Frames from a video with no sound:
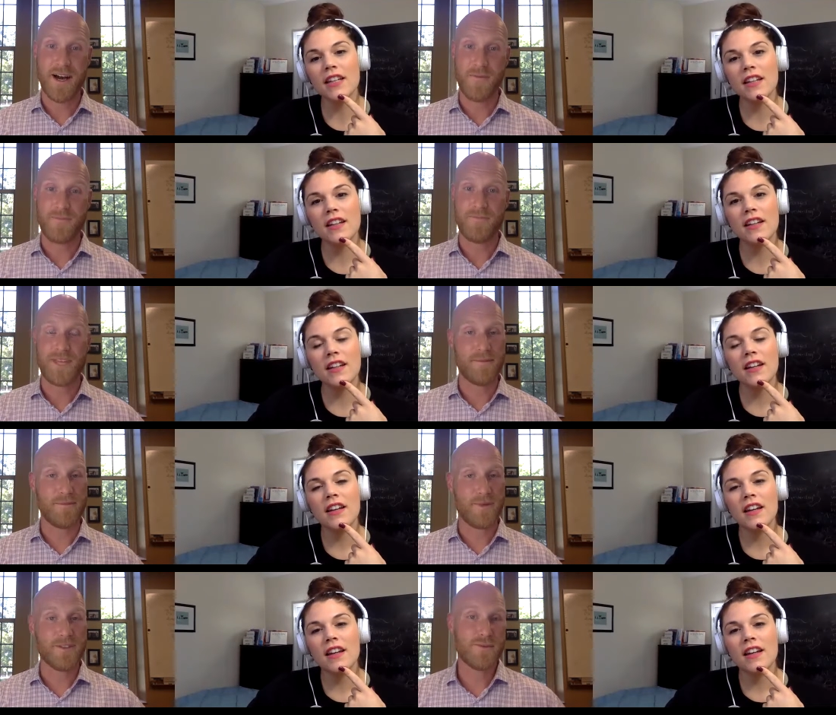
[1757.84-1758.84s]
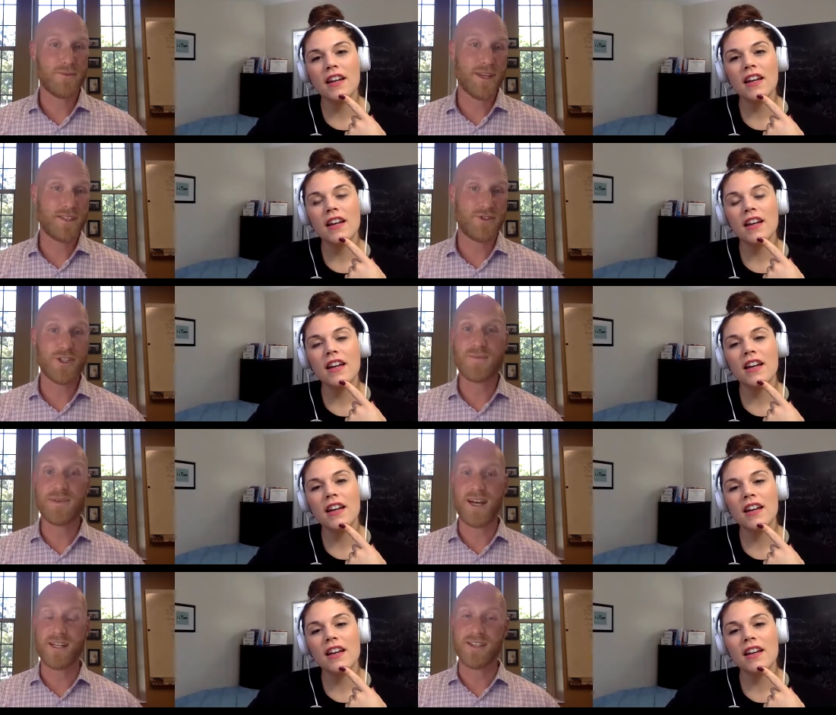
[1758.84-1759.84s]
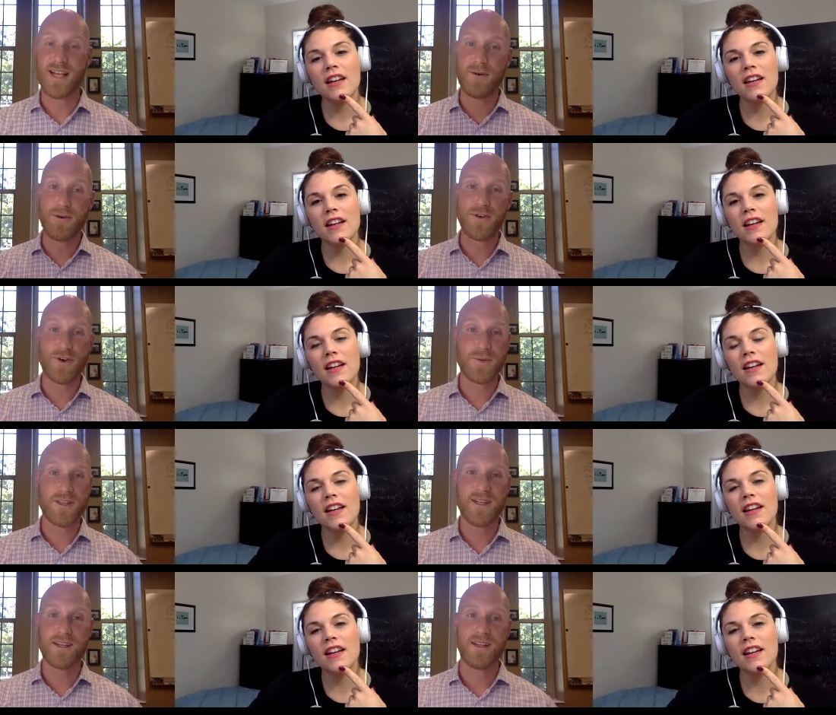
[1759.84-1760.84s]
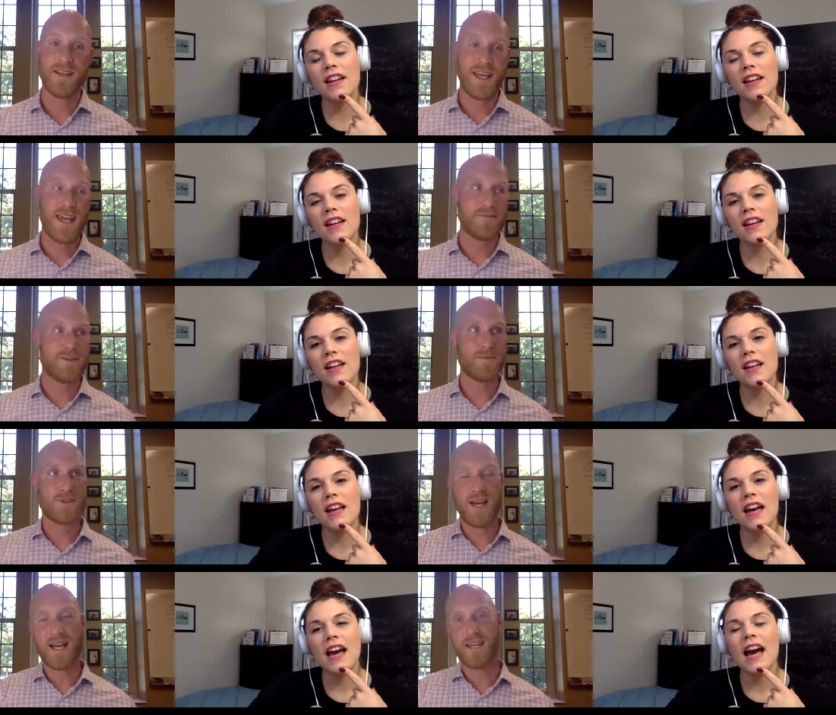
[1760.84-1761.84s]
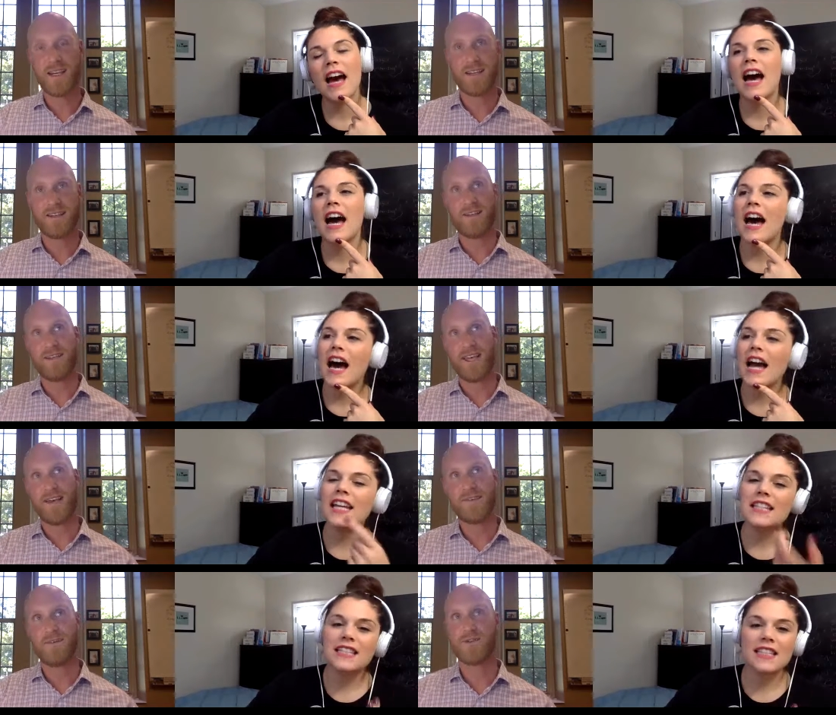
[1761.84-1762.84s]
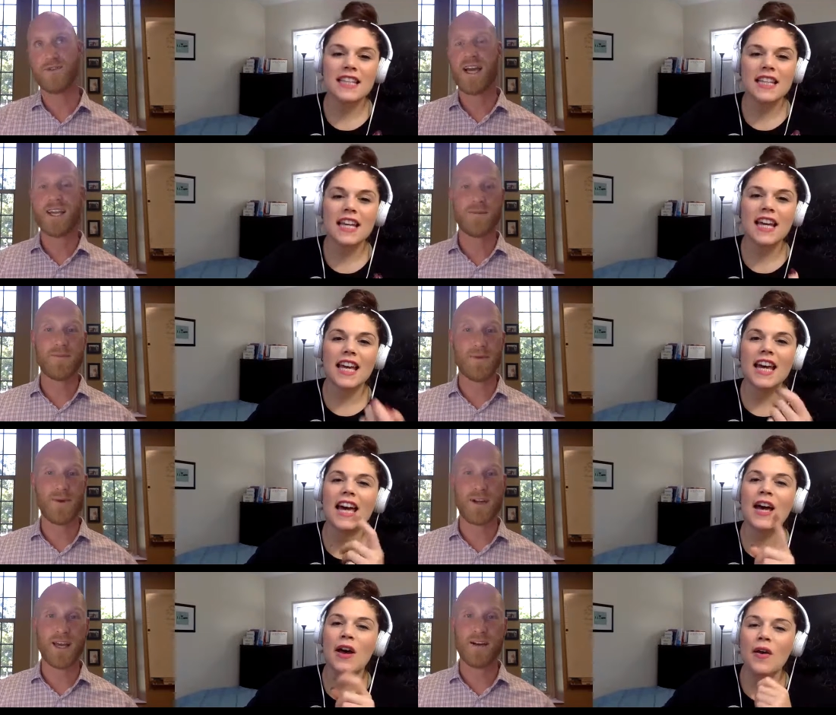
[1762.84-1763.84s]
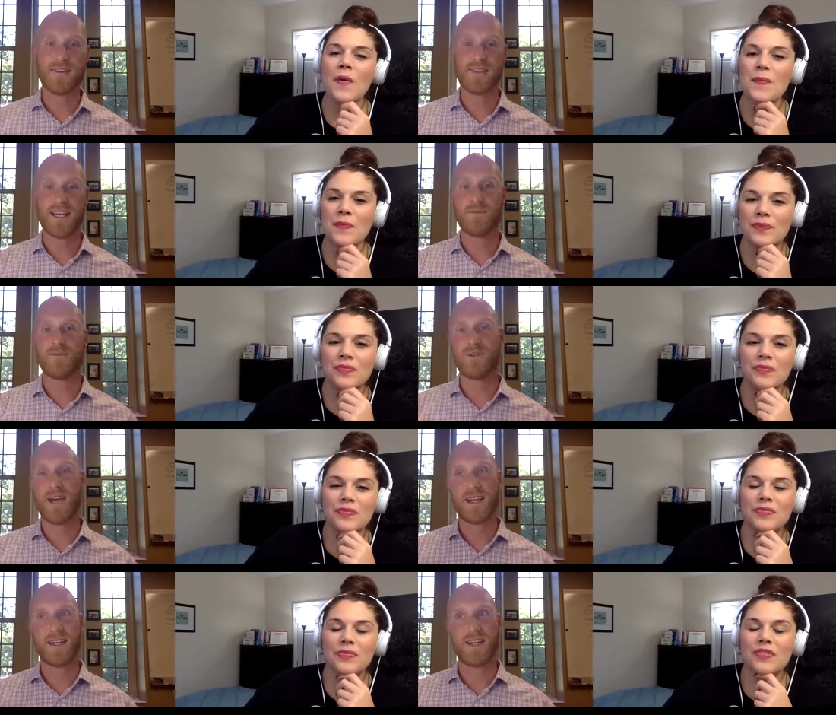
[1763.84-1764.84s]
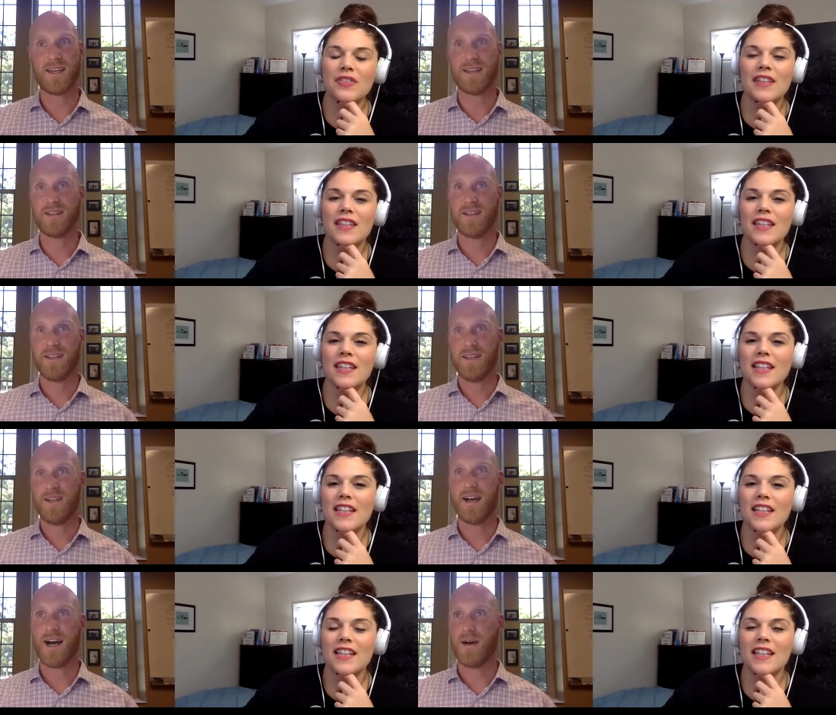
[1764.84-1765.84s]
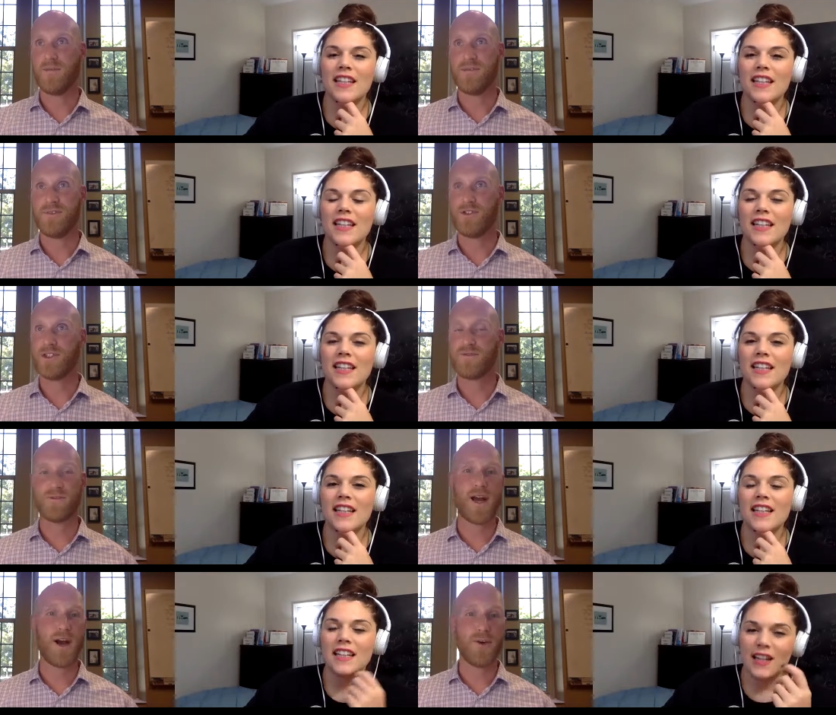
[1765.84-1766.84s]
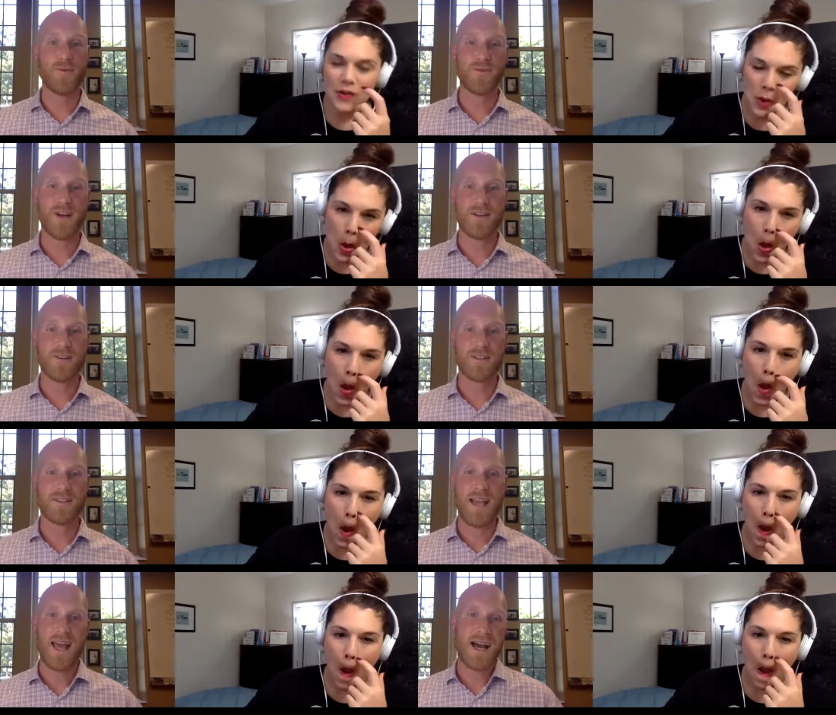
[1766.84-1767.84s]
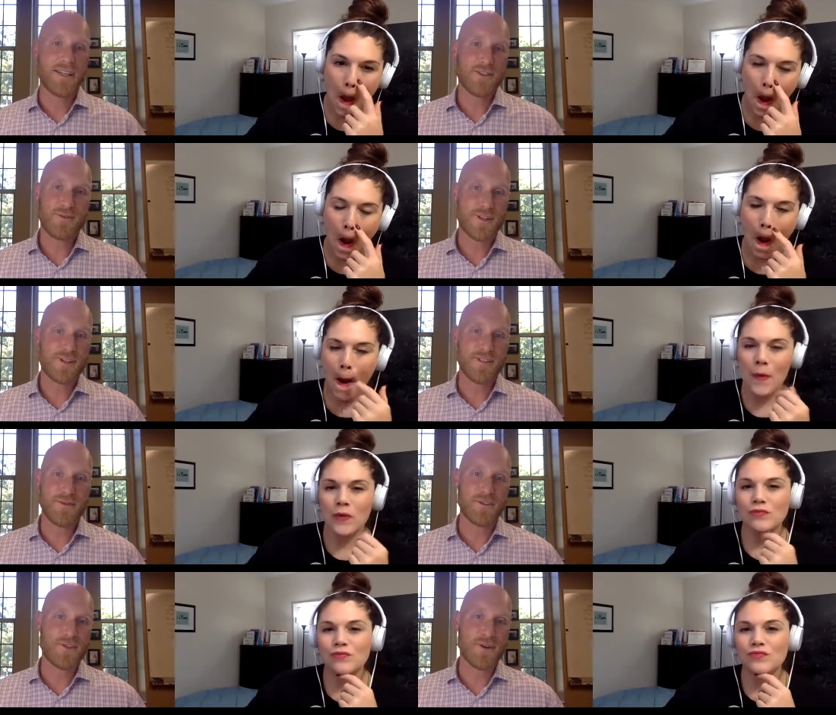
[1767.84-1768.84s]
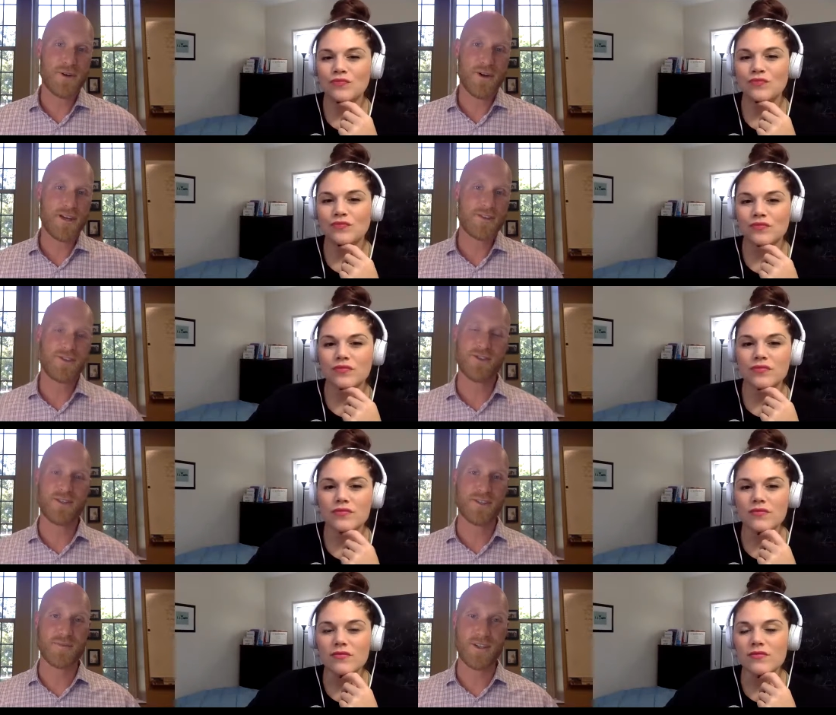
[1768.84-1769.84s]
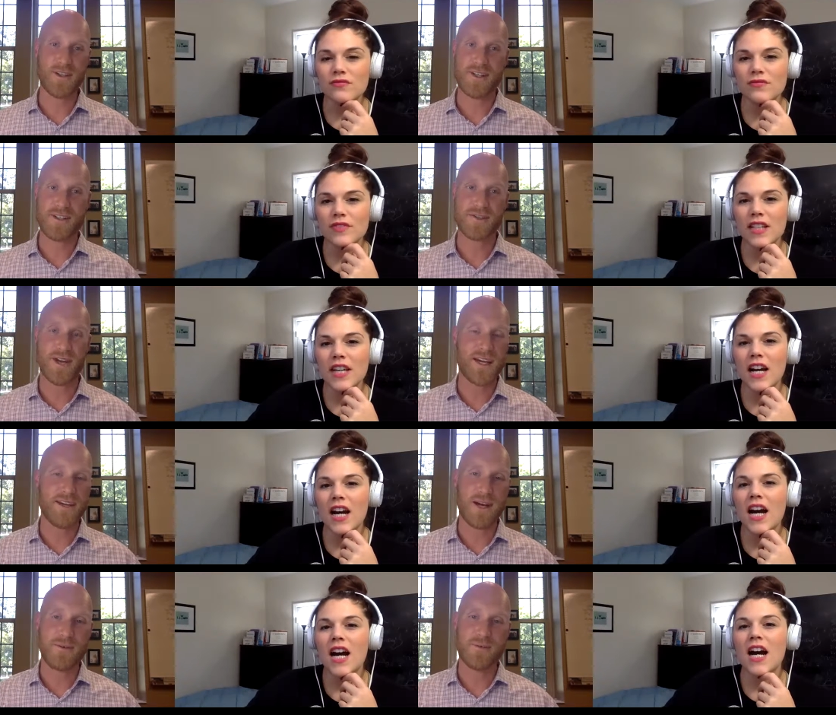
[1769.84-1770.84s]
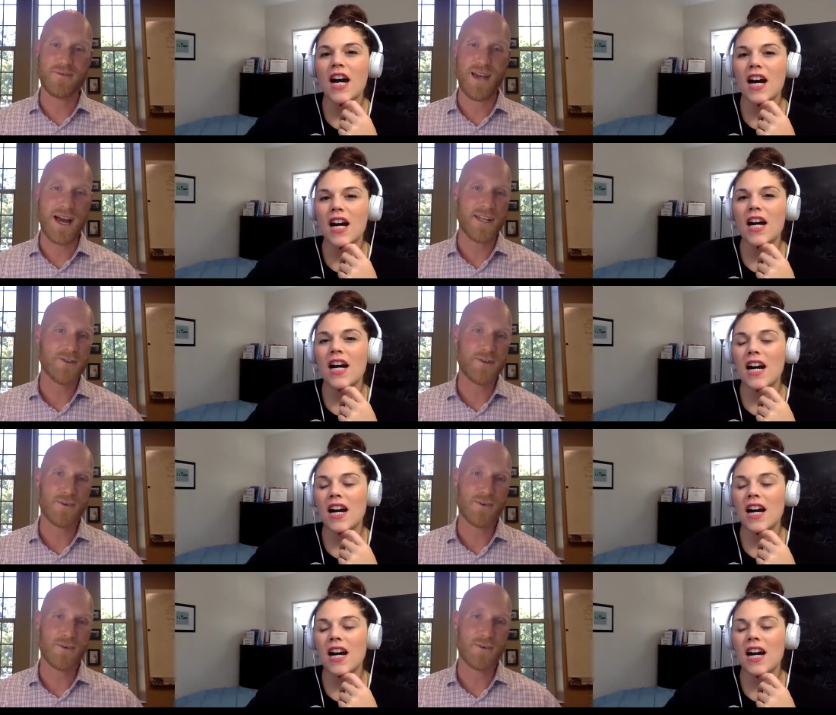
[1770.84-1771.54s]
Speaker 1: Um, yep, once a week, just because. Like I would normally, if I'm tracking, I if guess. I'm tracking my workouts and I'm tracking um, just for my own progress, I just want to see what's going on, just because I'm curious. So I, I would, I do it